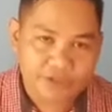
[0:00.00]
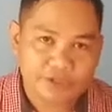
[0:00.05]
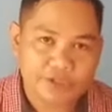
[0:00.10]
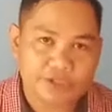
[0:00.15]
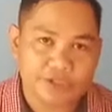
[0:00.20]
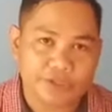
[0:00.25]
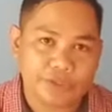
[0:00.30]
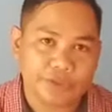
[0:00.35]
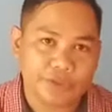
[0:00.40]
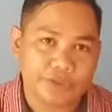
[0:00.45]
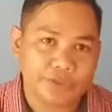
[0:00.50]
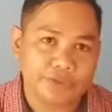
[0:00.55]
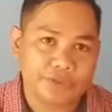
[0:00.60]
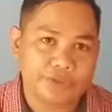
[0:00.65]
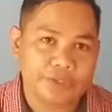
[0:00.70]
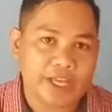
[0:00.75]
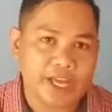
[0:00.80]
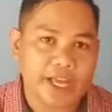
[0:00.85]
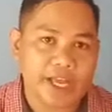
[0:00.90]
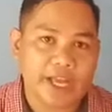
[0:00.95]
So
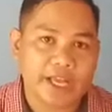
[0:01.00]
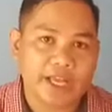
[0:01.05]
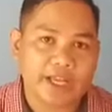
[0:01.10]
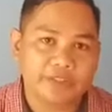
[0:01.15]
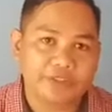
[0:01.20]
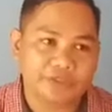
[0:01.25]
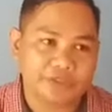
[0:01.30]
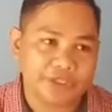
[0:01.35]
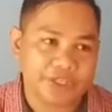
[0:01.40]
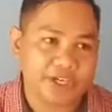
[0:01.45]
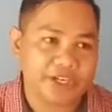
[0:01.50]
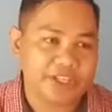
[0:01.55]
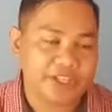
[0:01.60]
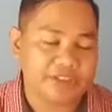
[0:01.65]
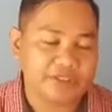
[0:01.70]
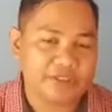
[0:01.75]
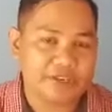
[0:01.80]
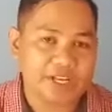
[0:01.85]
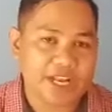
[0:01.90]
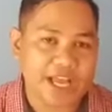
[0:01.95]
the third
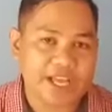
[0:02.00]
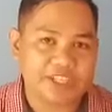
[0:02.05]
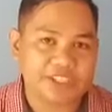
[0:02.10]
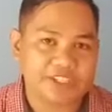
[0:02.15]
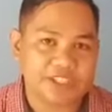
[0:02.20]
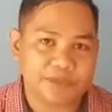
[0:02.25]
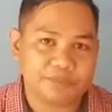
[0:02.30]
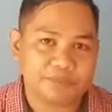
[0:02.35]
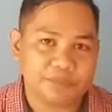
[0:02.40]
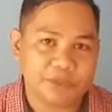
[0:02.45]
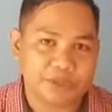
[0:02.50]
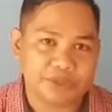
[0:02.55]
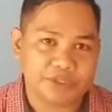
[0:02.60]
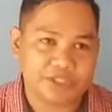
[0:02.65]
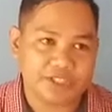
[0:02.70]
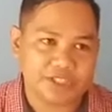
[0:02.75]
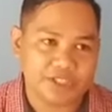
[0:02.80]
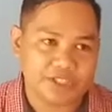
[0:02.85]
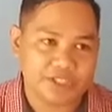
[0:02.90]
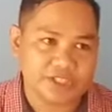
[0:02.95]
and the last
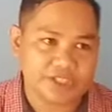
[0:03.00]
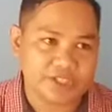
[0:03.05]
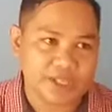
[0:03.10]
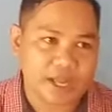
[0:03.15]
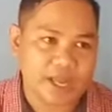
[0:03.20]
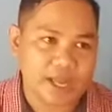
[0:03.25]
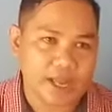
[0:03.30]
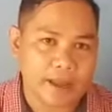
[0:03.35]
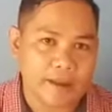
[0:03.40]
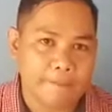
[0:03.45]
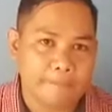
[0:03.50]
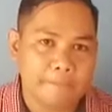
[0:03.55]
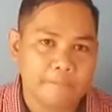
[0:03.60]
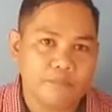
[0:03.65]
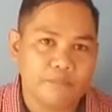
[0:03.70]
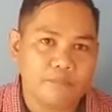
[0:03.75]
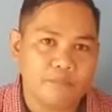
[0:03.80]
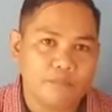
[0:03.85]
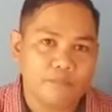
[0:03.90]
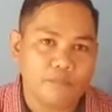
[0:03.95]
approach is the
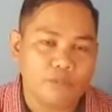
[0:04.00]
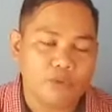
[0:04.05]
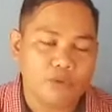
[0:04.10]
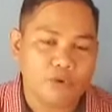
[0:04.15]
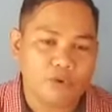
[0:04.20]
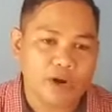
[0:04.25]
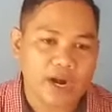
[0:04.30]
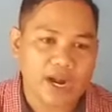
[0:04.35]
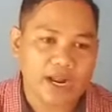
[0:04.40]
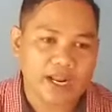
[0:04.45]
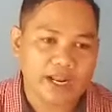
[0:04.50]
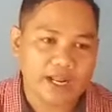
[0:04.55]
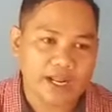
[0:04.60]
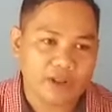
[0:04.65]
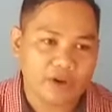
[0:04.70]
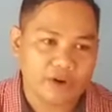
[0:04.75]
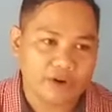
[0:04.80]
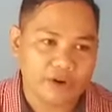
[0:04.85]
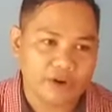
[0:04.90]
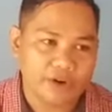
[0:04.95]
moral
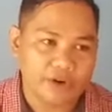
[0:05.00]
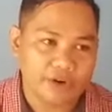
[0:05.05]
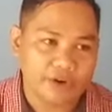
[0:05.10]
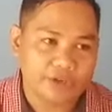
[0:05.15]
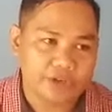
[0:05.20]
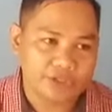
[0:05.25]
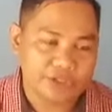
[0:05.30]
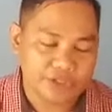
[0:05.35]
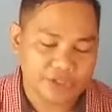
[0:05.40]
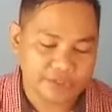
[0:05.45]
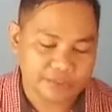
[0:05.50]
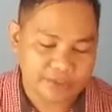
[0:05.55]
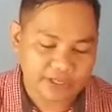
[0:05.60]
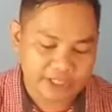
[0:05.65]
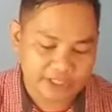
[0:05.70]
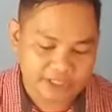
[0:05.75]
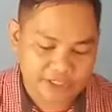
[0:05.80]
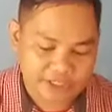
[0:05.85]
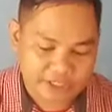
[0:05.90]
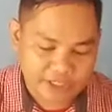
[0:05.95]
or
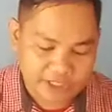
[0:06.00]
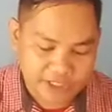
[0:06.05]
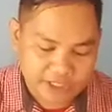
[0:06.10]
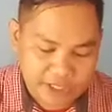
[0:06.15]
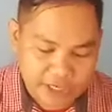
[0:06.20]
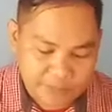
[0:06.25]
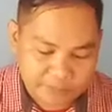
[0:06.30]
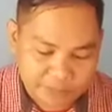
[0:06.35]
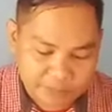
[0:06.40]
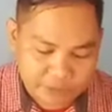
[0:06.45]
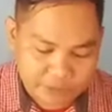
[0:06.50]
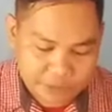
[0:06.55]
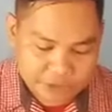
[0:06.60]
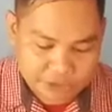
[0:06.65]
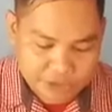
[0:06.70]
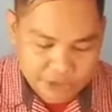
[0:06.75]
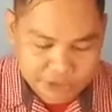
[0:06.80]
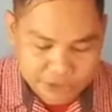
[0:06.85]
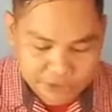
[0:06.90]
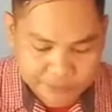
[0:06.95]
humanistic
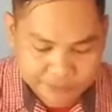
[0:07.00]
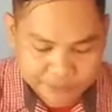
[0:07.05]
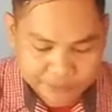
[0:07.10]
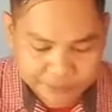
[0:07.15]
approach.